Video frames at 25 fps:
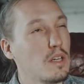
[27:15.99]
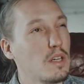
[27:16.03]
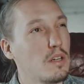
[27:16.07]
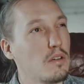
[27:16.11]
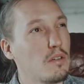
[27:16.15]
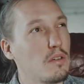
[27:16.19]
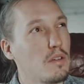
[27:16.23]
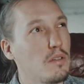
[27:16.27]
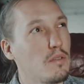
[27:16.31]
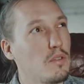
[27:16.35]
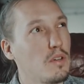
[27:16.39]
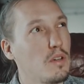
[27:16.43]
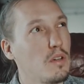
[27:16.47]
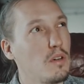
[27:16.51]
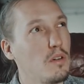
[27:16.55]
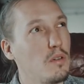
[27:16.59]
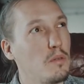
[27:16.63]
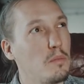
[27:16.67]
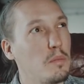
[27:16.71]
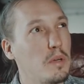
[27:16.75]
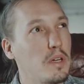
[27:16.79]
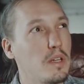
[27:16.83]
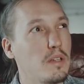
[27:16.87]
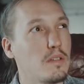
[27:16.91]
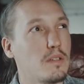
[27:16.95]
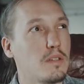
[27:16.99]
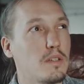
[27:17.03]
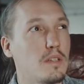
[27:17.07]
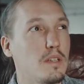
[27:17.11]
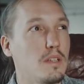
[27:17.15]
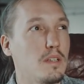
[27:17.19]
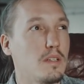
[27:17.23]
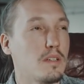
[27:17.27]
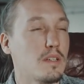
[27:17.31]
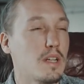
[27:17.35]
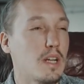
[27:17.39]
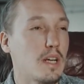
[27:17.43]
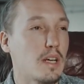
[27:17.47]
I don't even know. But
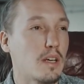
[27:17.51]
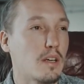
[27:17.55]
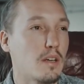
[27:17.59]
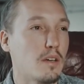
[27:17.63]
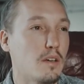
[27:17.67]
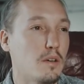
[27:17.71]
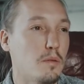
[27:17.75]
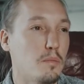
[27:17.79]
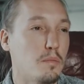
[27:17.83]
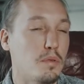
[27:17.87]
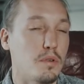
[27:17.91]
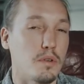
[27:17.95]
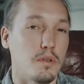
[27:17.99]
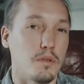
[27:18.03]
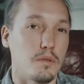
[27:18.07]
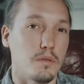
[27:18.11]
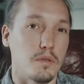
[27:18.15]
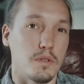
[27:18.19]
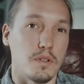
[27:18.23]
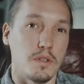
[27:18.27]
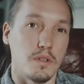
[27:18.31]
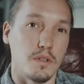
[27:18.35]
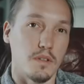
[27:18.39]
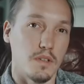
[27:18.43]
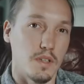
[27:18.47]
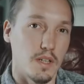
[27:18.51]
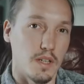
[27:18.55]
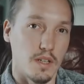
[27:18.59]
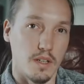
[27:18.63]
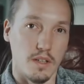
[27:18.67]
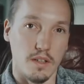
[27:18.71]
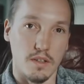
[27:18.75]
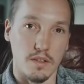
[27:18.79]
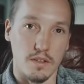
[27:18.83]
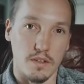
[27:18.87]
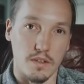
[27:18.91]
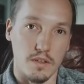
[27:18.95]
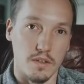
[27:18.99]
it's like a producer that
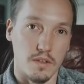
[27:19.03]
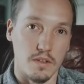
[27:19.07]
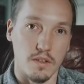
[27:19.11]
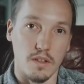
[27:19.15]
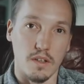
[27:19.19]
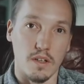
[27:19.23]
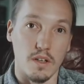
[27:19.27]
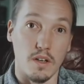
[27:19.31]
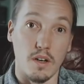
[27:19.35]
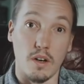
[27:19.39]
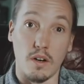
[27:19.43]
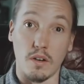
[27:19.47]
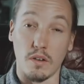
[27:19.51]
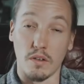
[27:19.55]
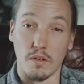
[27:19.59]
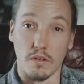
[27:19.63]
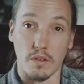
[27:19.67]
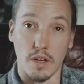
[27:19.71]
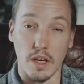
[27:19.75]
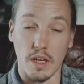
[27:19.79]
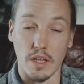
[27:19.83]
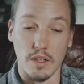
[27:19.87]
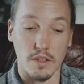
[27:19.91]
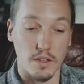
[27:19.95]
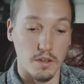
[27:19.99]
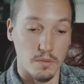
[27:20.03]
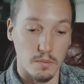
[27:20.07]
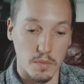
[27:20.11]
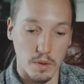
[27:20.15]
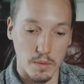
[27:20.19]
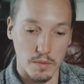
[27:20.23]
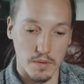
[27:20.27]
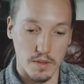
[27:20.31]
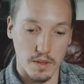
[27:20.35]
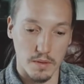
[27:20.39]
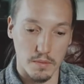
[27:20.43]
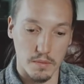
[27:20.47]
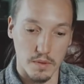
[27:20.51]
is on location.
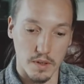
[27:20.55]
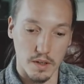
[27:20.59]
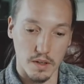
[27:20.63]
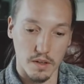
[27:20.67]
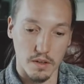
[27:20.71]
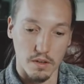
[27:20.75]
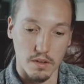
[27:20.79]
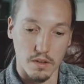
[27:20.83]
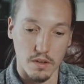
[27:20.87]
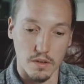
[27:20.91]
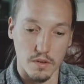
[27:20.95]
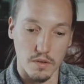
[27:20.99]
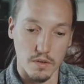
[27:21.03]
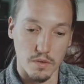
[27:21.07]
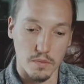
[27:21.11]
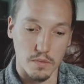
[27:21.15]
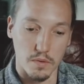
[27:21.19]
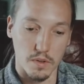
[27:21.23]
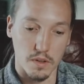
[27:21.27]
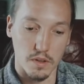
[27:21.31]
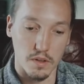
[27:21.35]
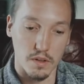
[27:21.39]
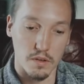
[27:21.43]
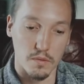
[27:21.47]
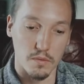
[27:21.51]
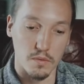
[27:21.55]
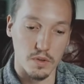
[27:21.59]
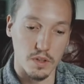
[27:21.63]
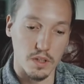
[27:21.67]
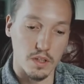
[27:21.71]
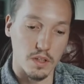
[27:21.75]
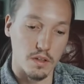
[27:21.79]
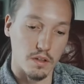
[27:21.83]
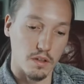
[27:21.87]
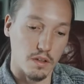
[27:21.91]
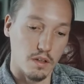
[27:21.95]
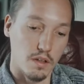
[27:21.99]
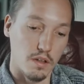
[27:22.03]
Maybe somebody knows
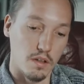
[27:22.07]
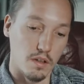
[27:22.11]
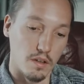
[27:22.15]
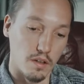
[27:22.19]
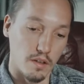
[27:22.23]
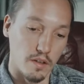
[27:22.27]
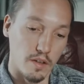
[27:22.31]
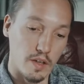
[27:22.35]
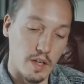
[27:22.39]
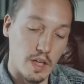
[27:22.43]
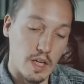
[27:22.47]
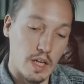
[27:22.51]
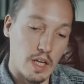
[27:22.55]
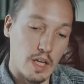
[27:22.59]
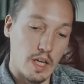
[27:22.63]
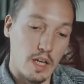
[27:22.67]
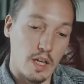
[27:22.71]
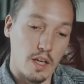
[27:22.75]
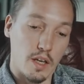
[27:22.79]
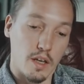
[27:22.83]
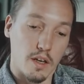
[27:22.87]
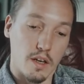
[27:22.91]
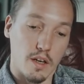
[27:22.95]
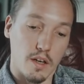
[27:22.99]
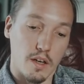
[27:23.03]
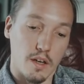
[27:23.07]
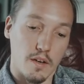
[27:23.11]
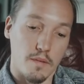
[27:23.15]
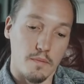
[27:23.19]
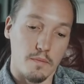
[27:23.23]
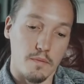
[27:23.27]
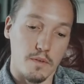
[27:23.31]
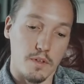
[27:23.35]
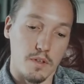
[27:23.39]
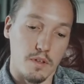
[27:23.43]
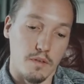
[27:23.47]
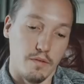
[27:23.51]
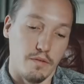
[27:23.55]
what they're called.
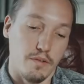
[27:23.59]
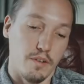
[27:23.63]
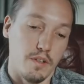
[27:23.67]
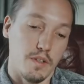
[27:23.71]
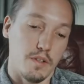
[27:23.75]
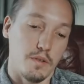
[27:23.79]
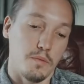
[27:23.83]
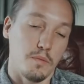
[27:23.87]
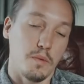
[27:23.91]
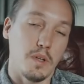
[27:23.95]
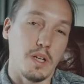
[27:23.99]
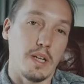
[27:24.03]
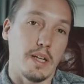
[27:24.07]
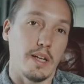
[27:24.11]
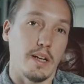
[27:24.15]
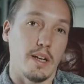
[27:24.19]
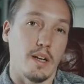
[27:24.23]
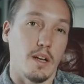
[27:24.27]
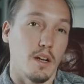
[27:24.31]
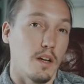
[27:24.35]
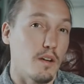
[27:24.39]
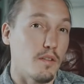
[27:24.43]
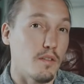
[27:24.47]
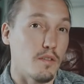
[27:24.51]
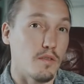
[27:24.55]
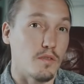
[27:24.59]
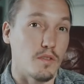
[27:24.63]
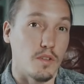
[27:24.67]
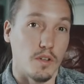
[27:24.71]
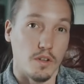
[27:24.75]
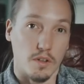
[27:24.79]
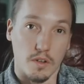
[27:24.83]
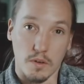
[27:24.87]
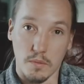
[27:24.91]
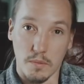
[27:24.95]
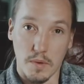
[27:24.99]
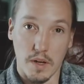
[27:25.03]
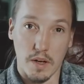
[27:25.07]
So for instance, we did a lot of
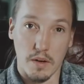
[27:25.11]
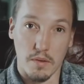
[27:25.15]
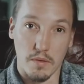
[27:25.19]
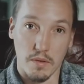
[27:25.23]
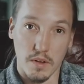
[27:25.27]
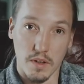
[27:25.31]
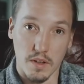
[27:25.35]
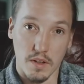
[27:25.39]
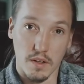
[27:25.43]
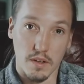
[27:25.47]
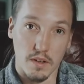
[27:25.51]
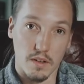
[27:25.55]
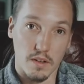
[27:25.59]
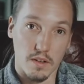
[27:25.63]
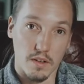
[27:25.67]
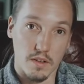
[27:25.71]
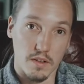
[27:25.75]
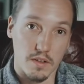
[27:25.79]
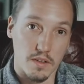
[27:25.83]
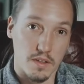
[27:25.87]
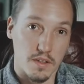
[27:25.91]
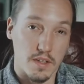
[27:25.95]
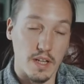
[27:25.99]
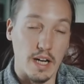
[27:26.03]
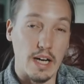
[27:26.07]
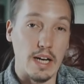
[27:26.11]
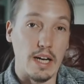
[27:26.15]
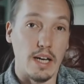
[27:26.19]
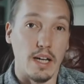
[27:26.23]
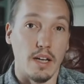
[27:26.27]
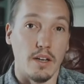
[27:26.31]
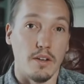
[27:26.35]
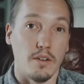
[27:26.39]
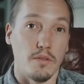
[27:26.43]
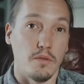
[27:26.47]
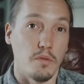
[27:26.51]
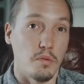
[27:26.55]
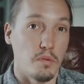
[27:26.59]
documentary
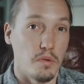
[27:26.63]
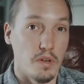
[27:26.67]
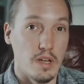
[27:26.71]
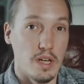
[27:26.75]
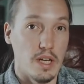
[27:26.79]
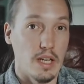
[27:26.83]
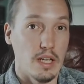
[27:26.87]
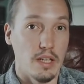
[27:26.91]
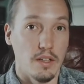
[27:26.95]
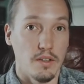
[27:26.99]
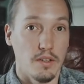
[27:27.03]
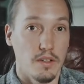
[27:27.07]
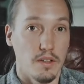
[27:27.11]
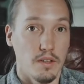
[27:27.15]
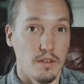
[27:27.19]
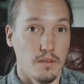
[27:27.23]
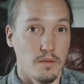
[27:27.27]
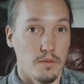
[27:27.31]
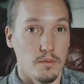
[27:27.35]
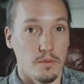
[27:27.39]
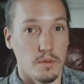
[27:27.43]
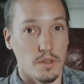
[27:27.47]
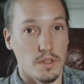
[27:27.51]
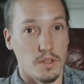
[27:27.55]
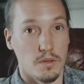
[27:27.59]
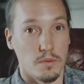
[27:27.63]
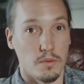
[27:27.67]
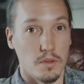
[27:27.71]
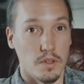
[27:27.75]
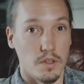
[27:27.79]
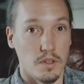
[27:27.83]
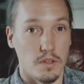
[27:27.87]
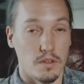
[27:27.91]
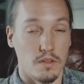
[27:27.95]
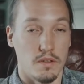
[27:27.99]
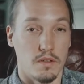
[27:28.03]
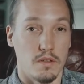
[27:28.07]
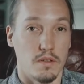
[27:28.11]
style of reality, which
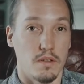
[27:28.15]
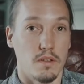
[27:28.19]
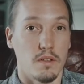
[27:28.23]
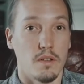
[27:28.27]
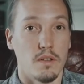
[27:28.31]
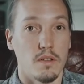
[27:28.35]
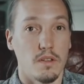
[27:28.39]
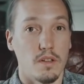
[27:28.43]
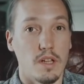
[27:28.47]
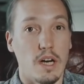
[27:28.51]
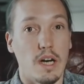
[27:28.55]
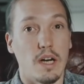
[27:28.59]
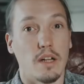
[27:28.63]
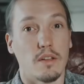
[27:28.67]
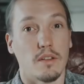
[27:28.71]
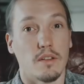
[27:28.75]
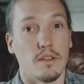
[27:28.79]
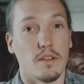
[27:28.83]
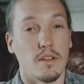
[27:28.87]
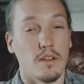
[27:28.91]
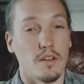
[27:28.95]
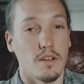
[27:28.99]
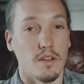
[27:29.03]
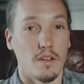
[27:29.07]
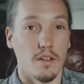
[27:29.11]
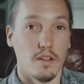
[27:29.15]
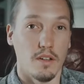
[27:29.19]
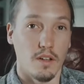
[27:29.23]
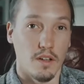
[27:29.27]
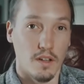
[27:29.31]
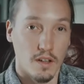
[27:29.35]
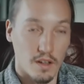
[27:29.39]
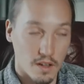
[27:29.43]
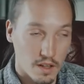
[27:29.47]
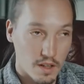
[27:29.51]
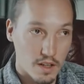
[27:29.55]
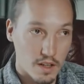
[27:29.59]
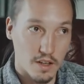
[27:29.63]
was not the
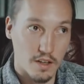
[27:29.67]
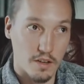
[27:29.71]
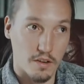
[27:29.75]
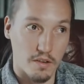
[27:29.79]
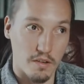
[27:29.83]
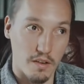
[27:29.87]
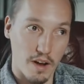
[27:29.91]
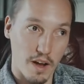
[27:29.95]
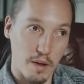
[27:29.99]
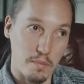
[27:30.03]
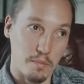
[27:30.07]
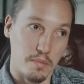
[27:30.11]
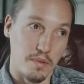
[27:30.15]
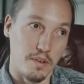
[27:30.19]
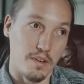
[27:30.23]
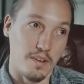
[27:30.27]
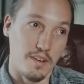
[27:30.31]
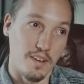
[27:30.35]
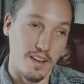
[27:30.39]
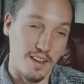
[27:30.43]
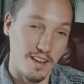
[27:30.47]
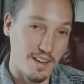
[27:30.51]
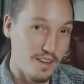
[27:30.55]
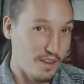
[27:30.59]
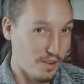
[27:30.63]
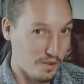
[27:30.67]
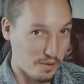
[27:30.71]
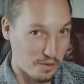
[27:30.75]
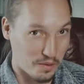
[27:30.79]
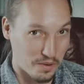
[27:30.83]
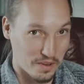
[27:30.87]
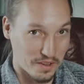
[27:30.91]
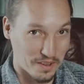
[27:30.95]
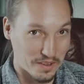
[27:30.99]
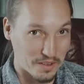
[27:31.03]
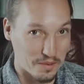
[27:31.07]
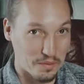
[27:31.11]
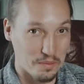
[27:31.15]
crappy,
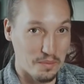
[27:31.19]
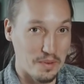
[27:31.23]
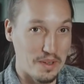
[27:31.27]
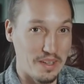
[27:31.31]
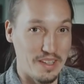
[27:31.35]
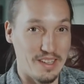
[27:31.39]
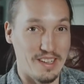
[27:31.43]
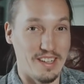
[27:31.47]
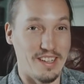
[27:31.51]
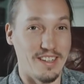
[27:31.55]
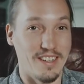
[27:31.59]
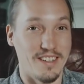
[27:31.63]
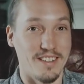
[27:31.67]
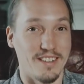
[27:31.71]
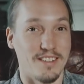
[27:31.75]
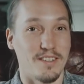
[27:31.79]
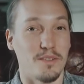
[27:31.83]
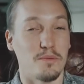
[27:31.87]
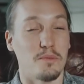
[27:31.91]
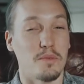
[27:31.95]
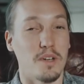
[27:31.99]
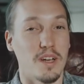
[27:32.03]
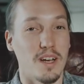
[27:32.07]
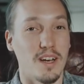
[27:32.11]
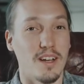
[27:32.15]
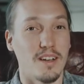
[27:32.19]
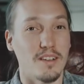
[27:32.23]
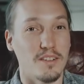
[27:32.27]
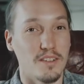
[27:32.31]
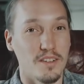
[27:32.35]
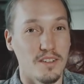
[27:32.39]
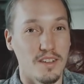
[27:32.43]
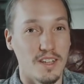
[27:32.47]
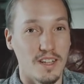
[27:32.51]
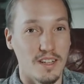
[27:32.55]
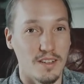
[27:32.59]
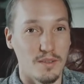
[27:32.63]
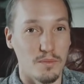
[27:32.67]
according to me at least,
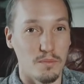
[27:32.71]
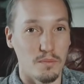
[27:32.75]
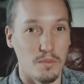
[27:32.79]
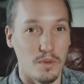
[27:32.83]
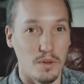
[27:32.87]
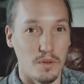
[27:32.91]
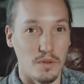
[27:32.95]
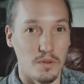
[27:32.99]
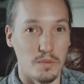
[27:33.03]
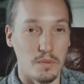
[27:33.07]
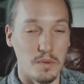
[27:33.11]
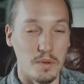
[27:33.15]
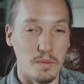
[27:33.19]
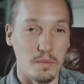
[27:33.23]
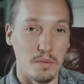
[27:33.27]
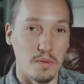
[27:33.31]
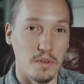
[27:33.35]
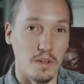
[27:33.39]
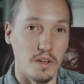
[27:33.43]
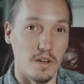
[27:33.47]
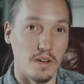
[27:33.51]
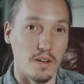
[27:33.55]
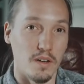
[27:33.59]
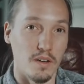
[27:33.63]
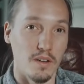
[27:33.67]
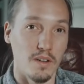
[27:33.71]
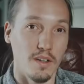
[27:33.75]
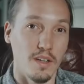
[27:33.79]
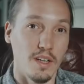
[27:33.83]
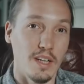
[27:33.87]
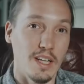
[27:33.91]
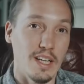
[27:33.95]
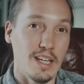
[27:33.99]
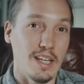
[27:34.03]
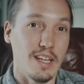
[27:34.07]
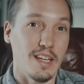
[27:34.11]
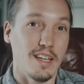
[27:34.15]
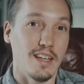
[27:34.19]
reality that most people are
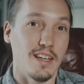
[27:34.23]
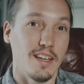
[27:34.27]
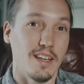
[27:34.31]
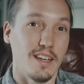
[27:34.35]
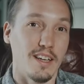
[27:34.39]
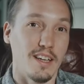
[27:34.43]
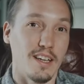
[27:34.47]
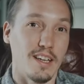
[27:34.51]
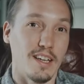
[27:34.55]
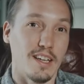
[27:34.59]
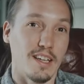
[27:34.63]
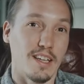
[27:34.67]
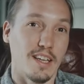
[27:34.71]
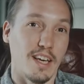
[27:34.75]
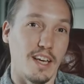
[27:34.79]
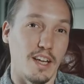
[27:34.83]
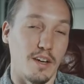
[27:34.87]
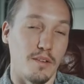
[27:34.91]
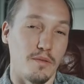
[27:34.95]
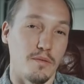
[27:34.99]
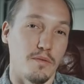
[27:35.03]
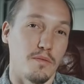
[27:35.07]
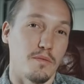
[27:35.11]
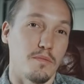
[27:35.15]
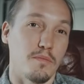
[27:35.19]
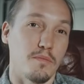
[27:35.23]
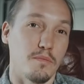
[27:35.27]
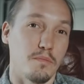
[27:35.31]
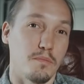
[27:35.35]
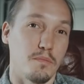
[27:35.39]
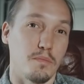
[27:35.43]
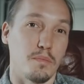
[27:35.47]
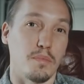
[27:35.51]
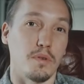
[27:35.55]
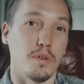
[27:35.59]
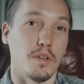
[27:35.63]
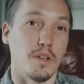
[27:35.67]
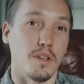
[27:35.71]
kind of
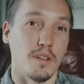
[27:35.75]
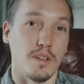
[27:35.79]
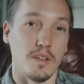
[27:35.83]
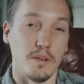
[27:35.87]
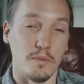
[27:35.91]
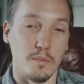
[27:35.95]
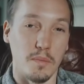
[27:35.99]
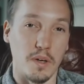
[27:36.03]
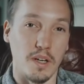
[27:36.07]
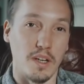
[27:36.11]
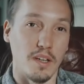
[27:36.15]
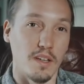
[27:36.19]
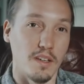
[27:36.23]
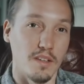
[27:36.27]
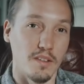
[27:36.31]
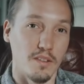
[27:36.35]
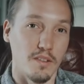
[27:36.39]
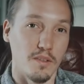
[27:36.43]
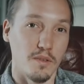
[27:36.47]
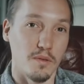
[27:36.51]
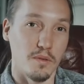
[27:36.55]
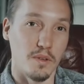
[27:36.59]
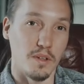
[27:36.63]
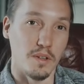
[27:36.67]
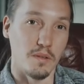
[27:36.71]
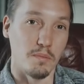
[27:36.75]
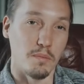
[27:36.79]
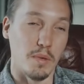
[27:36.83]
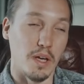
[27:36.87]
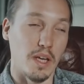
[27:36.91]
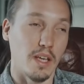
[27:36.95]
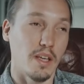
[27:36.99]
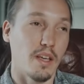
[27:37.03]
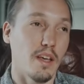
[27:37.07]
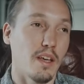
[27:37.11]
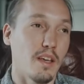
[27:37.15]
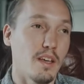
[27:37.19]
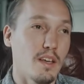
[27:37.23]
putting their money into and
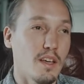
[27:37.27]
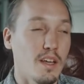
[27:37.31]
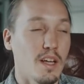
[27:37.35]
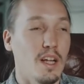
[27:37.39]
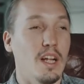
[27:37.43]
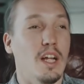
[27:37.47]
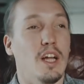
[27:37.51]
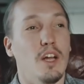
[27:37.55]
making.